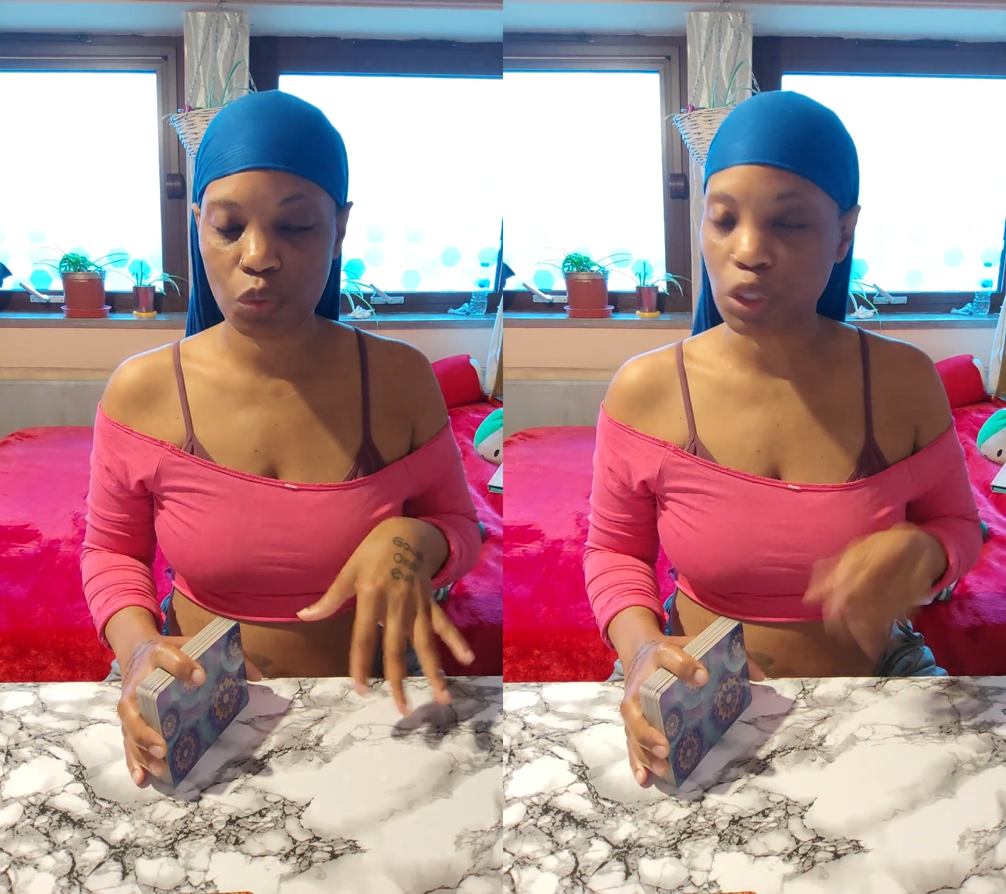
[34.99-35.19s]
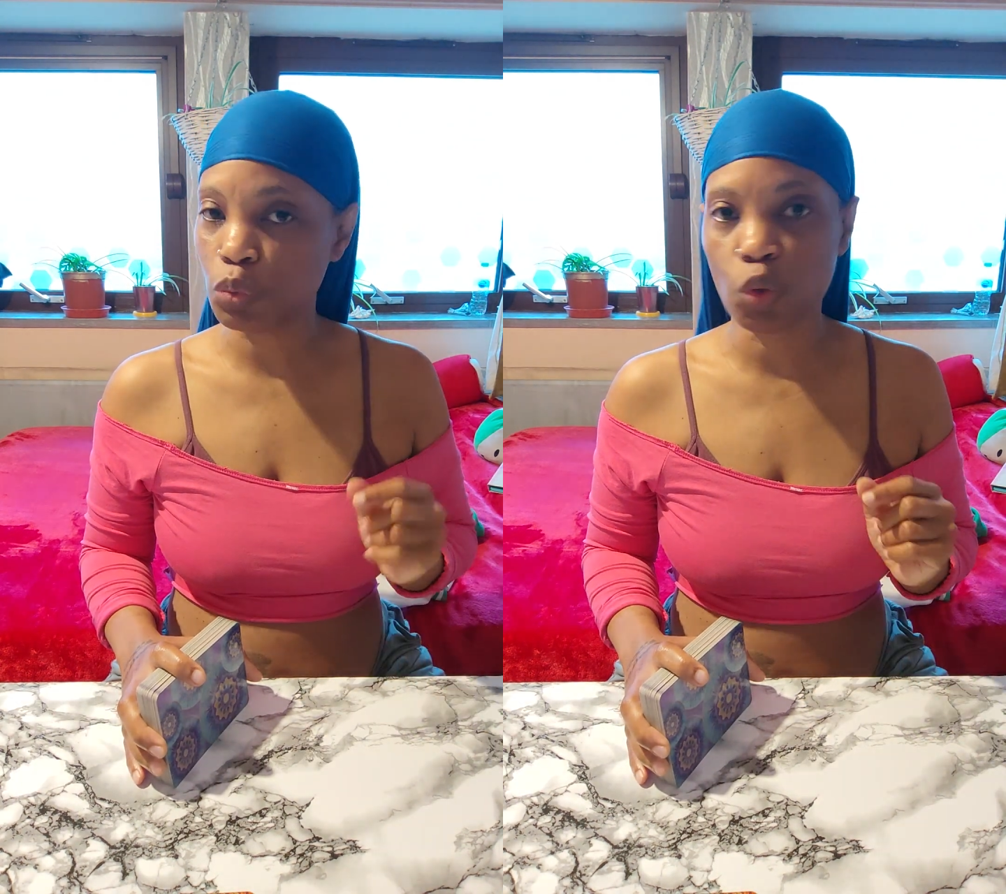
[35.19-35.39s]

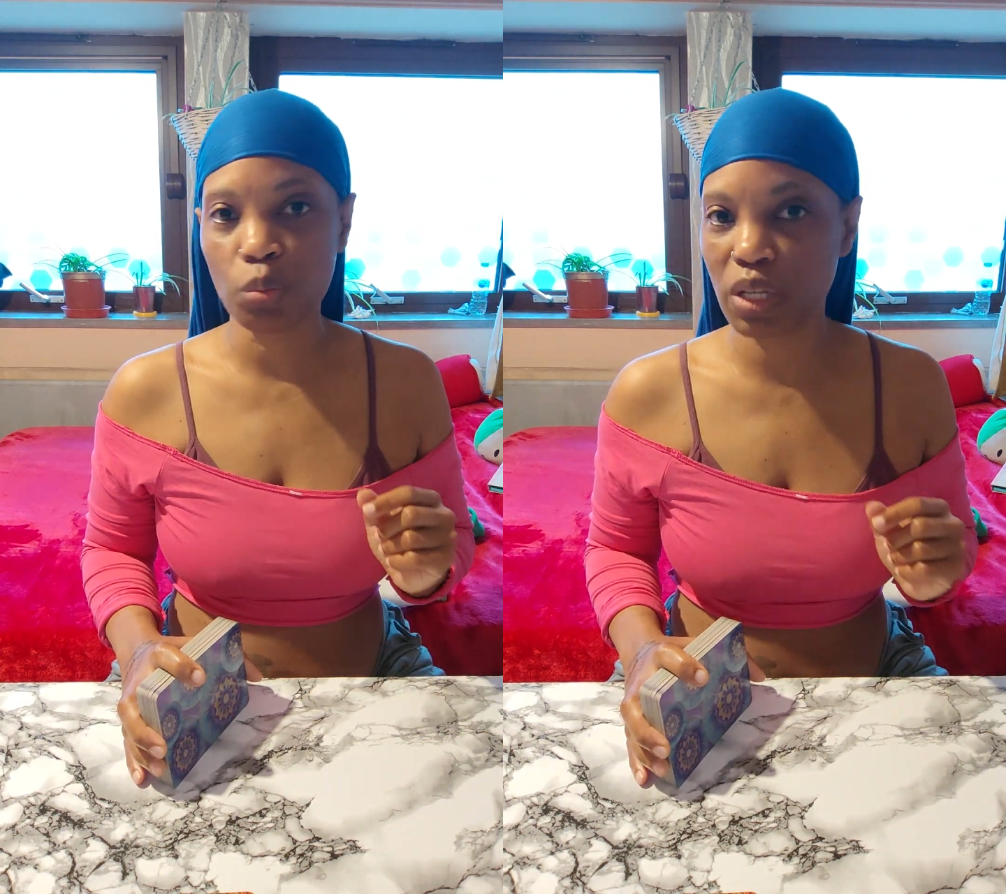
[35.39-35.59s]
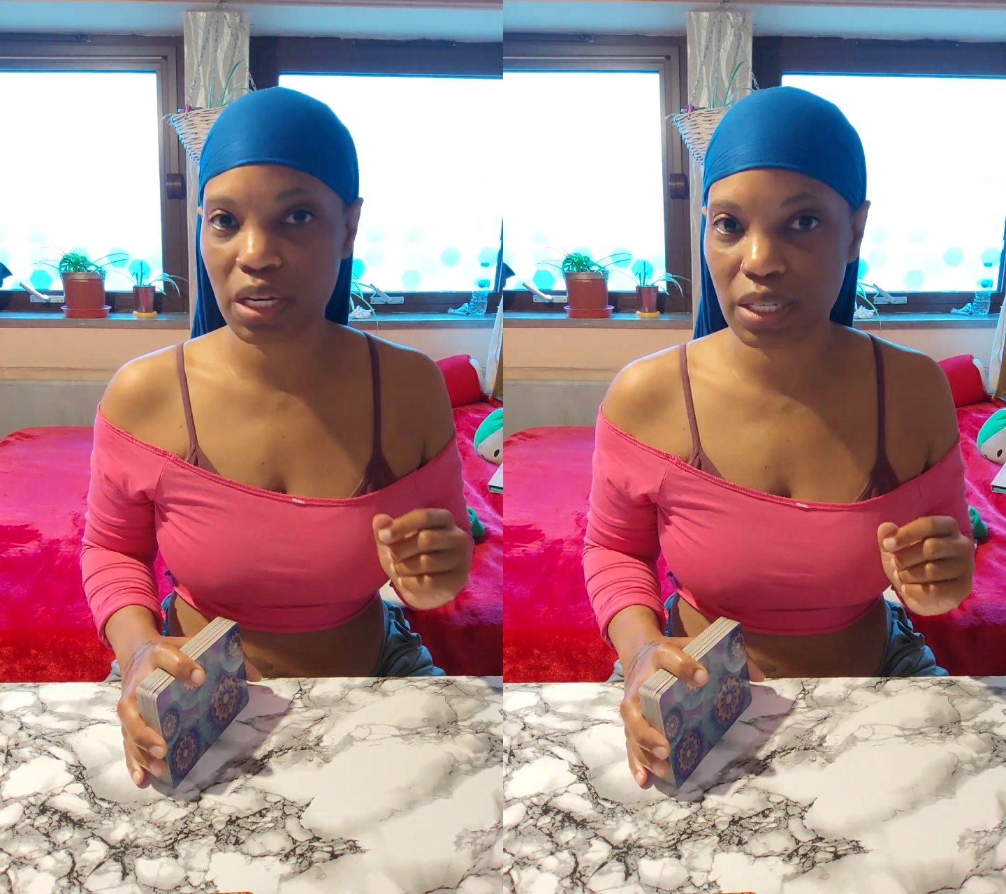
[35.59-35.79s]
which
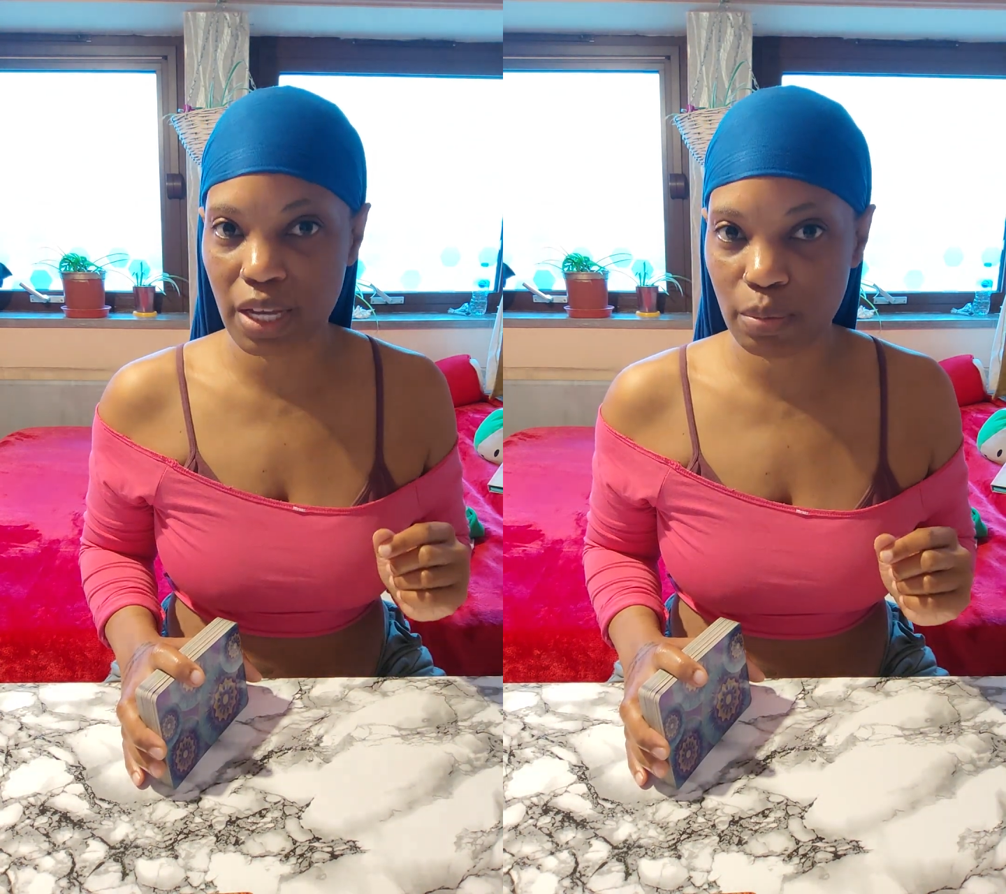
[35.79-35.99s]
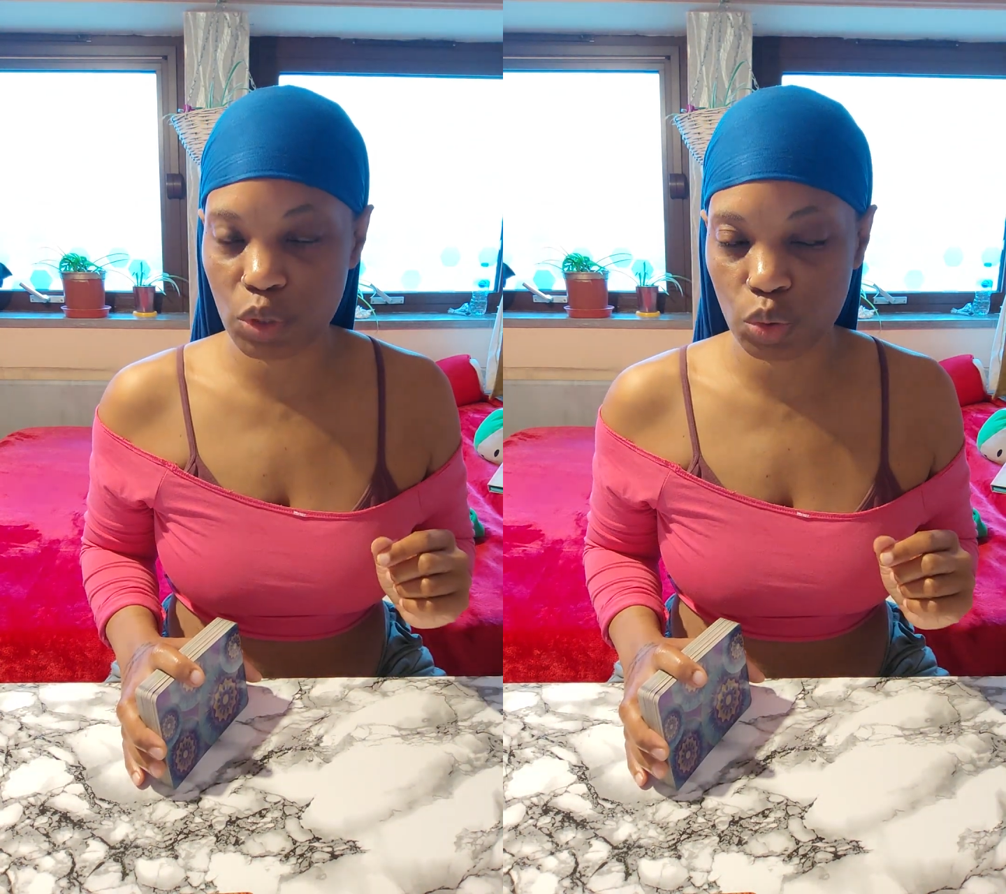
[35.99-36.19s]
won't be
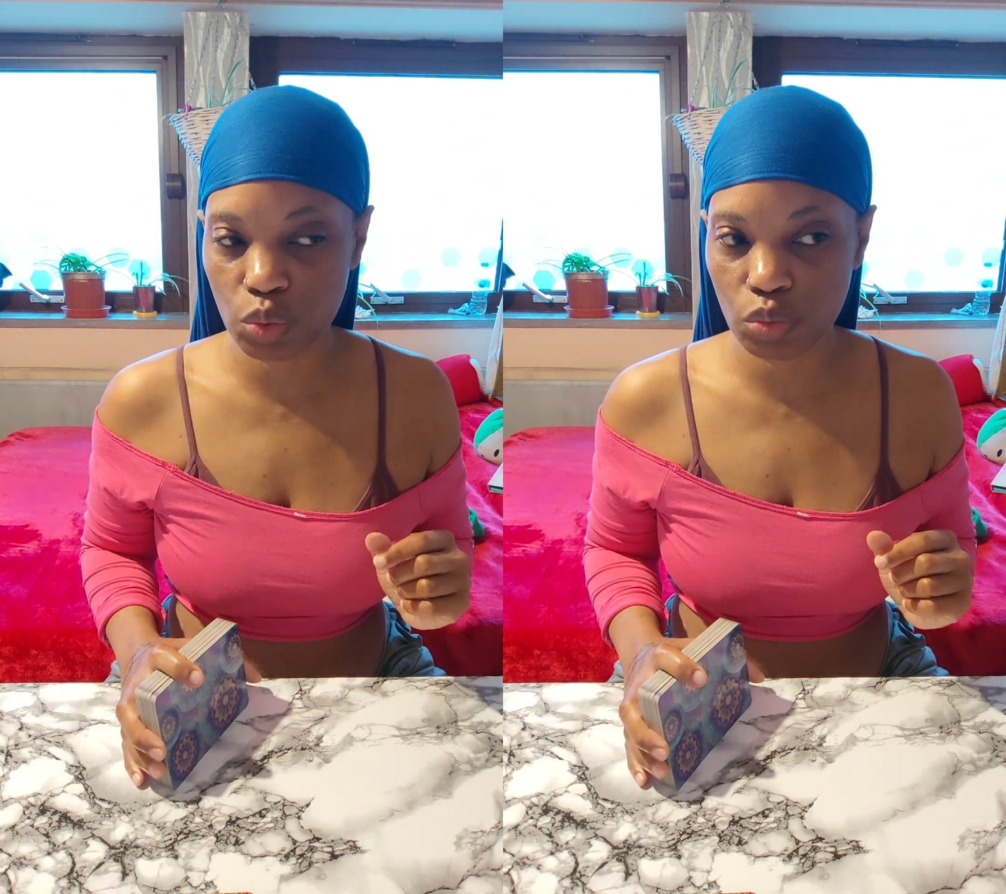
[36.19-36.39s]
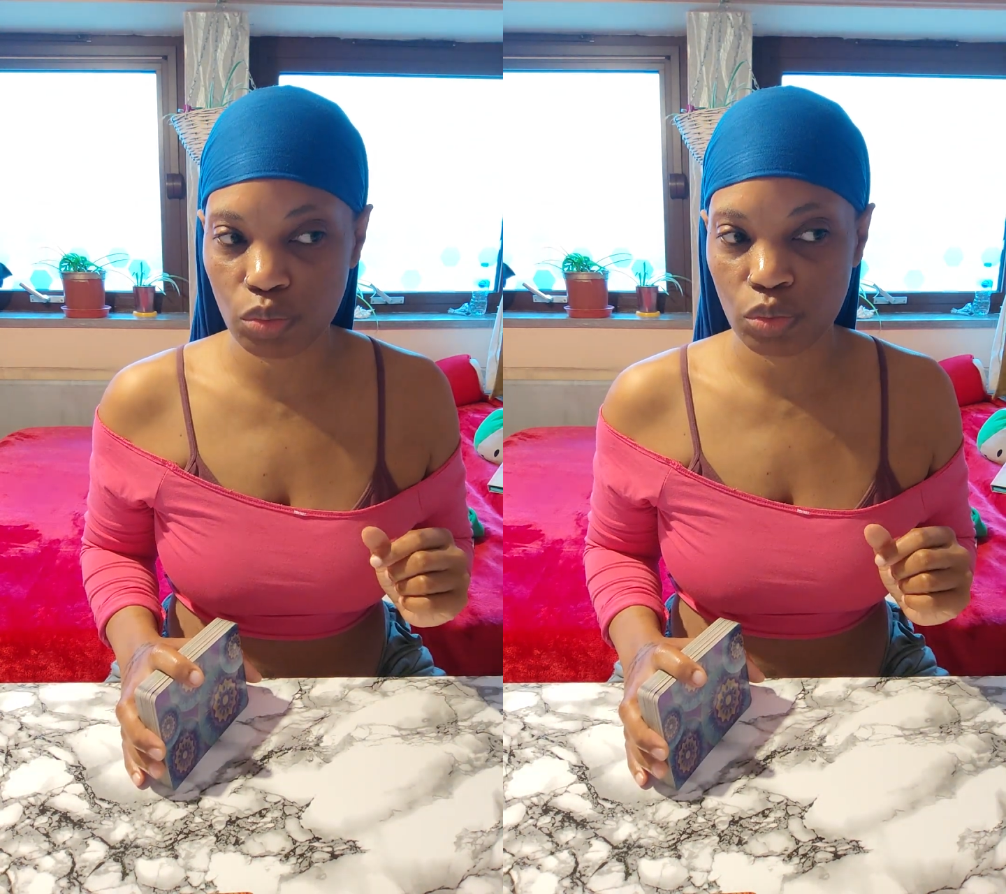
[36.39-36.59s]
anytime
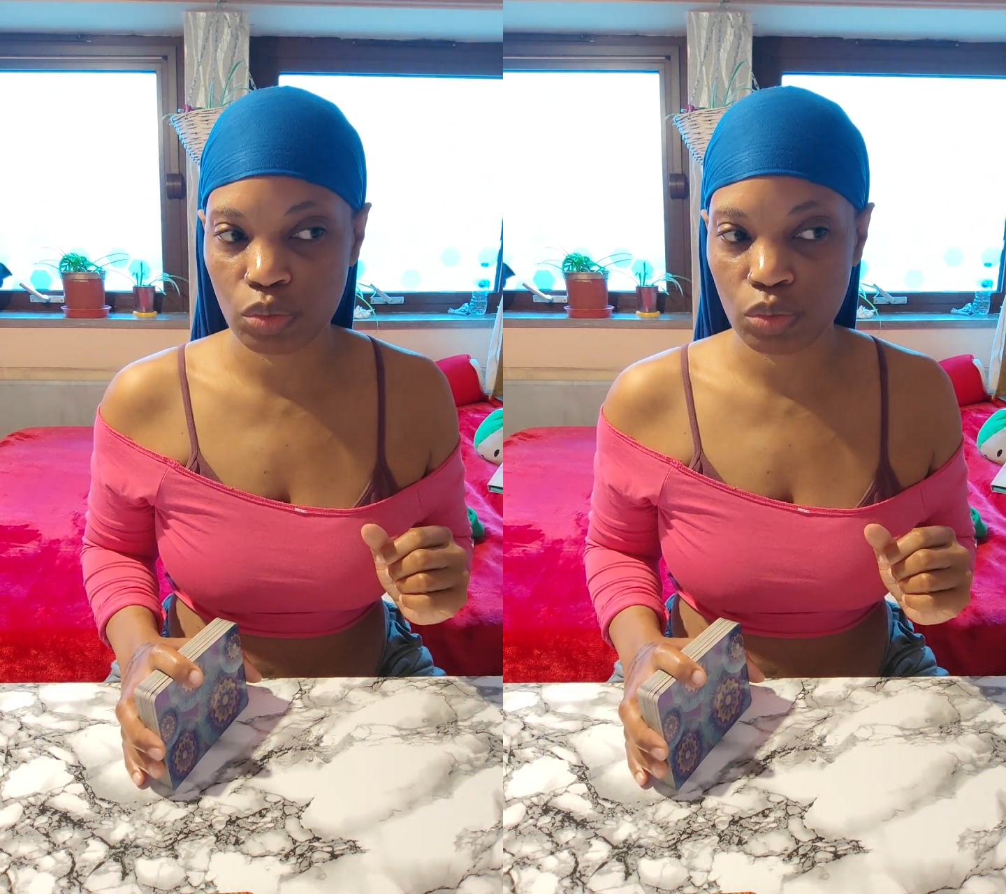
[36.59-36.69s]
soon,